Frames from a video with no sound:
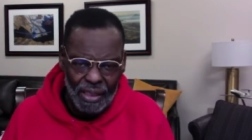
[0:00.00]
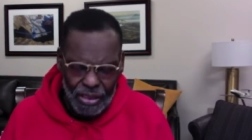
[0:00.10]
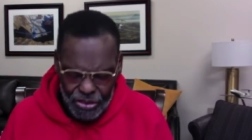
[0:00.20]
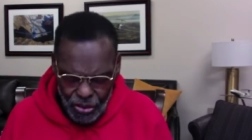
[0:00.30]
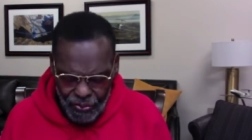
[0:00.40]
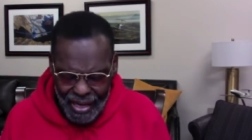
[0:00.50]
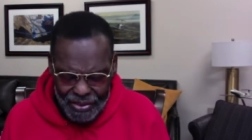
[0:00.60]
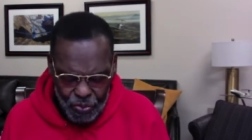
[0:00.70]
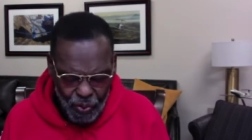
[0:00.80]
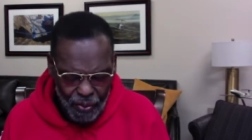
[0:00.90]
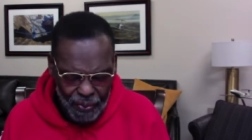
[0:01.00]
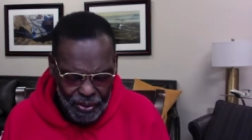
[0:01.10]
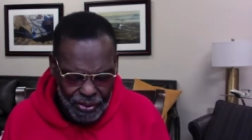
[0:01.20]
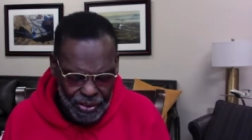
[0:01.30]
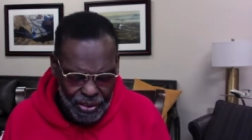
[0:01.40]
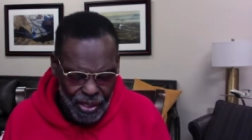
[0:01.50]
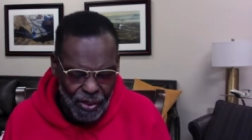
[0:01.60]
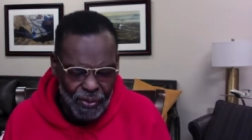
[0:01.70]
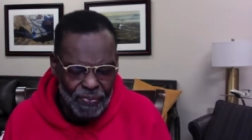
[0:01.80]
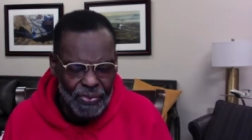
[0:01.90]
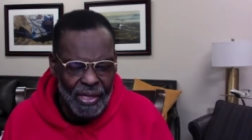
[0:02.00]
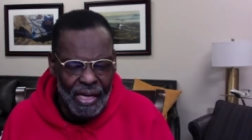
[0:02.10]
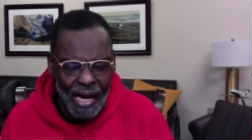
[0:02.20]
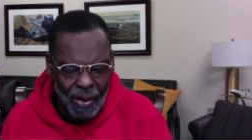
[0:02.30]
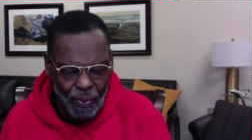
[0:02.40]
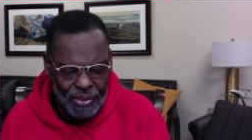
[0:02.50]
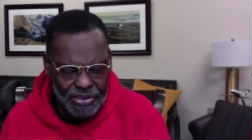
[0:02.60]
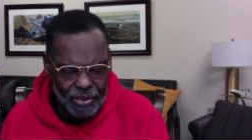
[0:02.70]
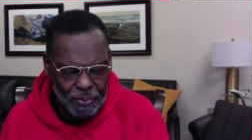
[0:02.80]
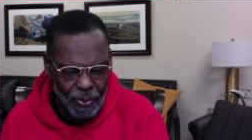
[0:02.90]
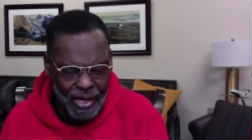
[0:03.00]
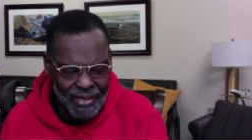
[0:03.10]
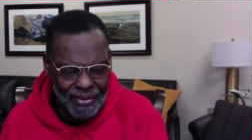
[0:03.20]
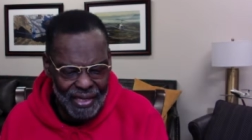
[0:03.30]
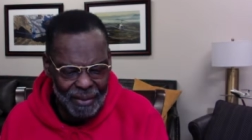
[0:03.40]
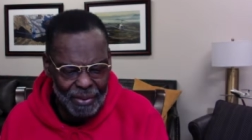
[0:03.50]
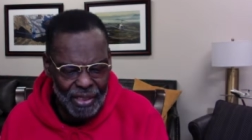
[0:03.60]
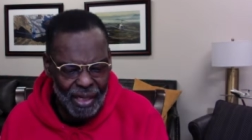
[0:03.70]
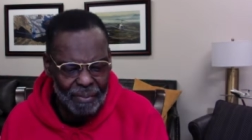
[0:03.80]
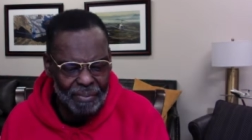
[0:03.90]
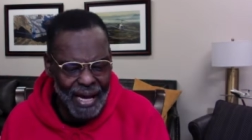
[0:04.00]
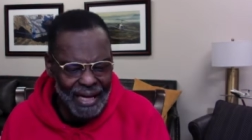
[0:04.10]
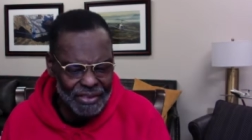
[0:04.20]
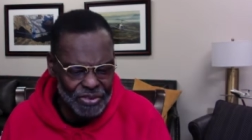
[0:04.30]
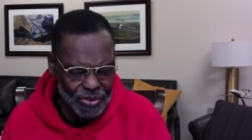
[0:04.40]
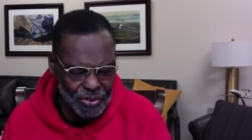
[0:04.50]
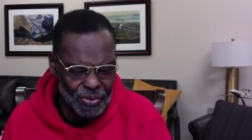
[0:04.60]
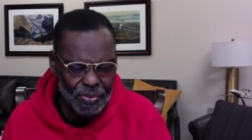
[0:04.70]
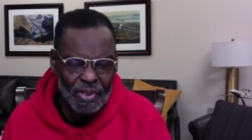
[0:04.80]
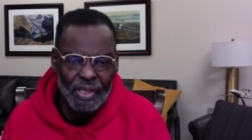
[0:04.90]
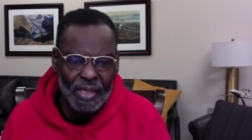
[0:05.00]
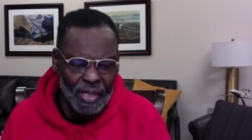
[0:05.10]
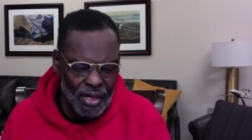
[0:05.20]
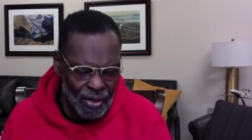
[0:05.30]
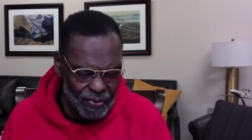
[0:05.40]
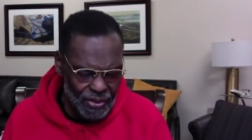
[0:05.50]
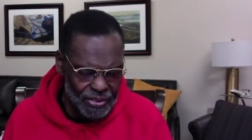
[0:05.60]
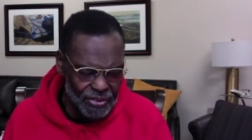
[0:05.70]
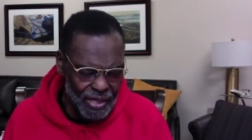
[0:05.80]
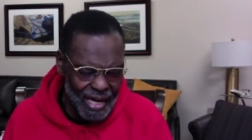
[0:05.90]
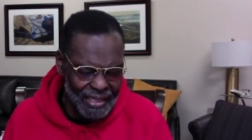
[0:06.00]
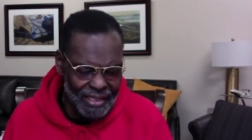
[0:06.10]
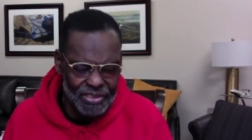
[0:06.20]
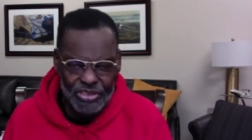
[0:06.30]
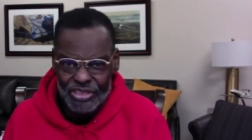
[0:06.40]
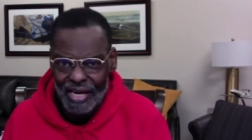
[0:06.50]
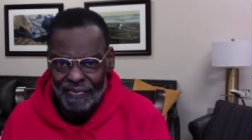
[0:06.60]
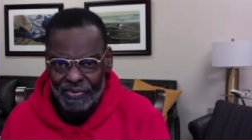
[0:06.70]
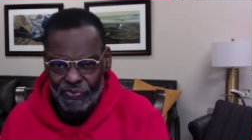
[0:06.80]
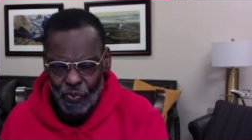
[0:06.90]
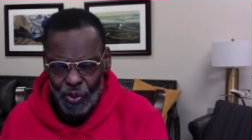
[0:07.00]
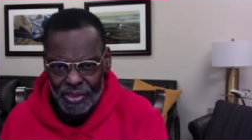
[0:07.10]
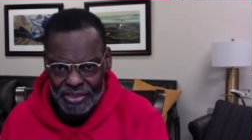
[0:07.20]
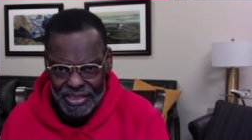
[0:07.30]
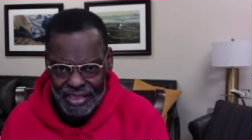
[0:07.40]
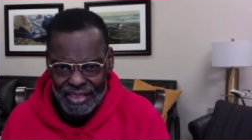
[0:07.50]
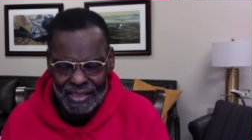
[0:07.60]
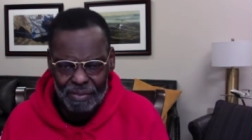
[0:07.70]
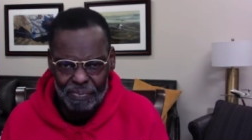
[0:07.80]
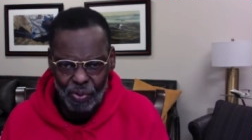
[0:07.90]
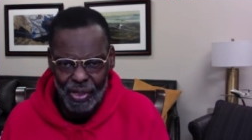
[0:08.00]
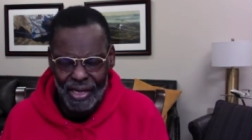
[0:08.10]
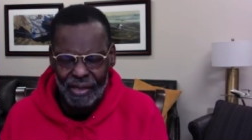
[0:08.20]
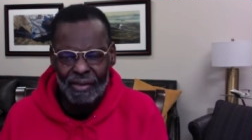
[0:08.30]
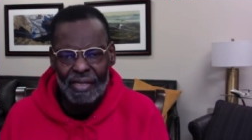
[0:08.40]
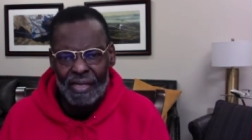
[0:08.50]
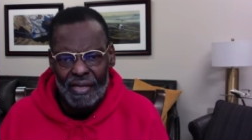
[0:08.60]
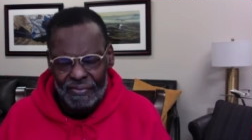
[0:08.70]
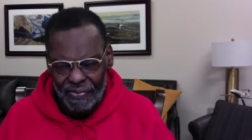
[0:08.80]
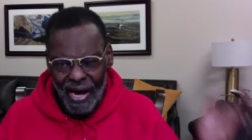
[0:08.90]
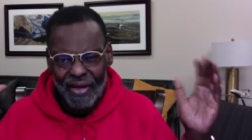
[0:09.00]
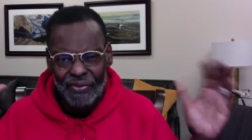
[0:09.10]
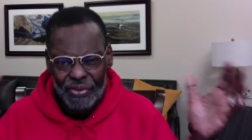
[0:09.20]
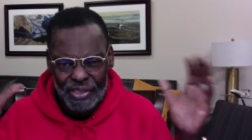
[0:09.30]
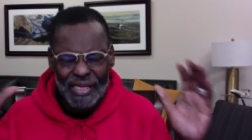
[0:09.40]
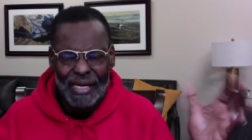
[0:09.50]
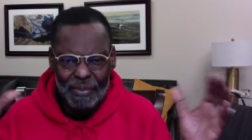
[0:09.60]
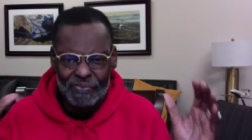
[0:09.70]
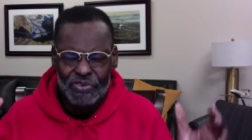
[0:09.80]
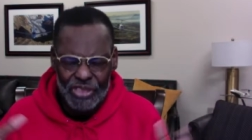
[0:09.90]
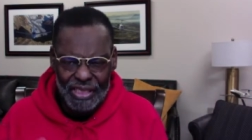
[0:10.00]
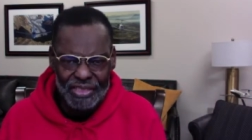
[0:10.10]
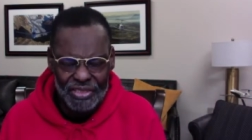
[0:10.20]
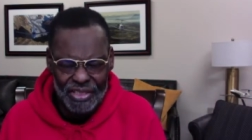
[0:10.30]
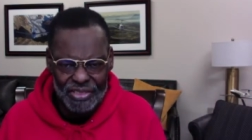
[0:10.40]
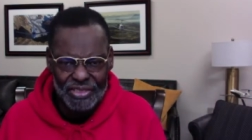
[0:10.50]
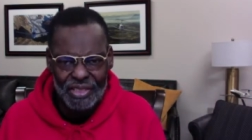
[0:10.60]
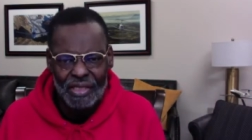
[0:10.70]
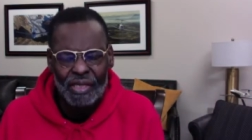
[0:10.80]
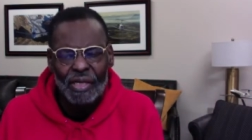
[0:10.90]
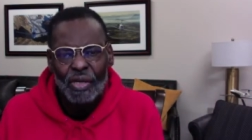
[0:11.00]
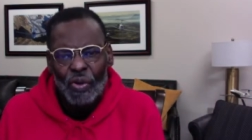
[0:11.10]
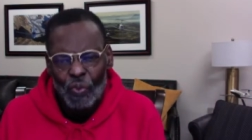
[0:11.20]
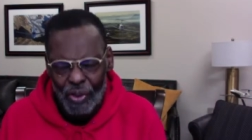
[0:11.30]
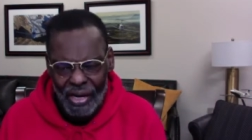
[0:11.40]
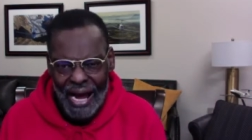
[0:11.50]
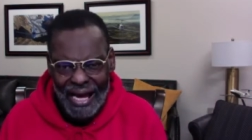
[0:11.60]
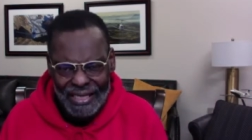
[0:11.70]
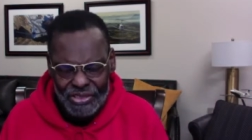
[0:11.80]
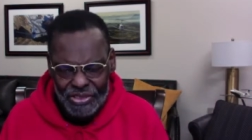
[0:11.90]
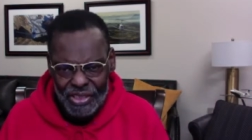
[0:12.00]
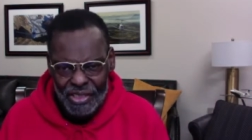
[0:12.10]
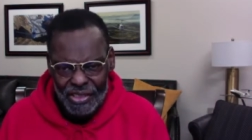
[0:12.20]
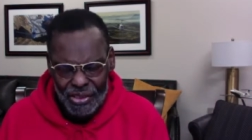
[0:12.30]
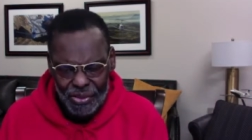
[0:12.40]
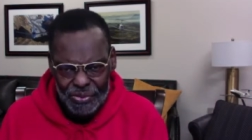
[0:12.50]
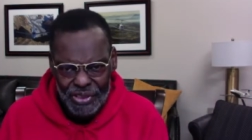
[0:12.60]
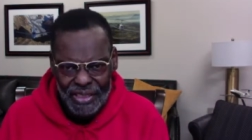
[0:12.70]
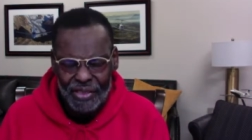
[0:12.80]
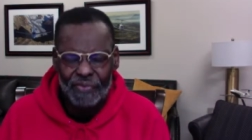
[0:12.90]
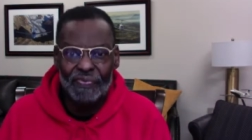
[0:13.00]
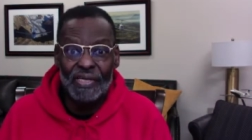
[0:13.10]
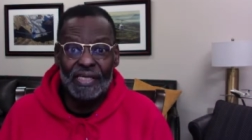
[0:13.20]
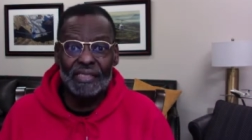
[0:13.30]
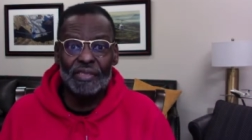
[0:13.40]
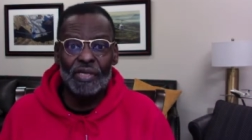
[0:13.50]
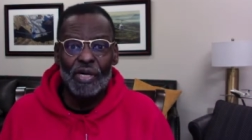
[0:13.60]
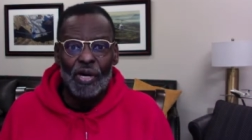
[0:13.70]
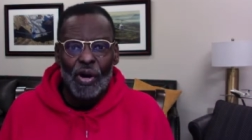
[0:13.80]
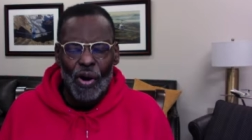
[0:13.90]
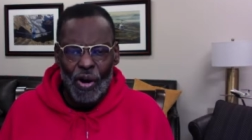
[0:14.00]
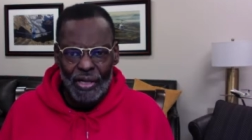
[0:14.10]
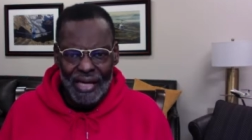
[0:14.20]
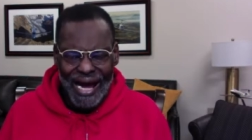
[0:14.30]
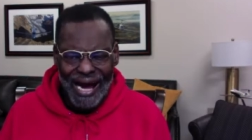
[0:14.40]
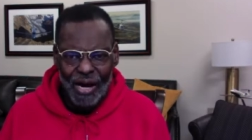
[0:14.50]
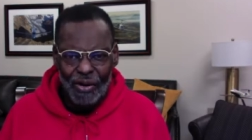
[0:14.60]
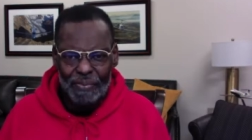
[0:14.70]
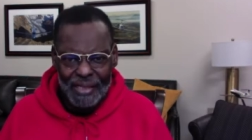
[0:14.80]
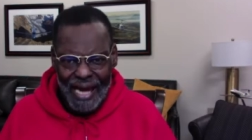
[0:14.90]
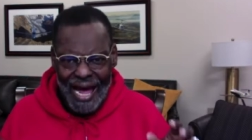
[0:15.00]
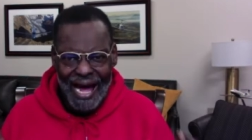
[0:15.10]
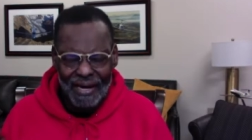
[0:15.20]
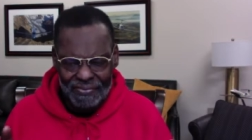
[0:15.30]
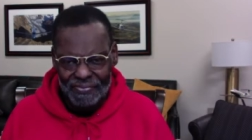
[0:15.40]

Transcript: So that's where we're going to go. I want us to pray, and then I will come back to the United seven fourteen prayer. Father, in the name of Jesus, we're asking you to intervene on our behalf.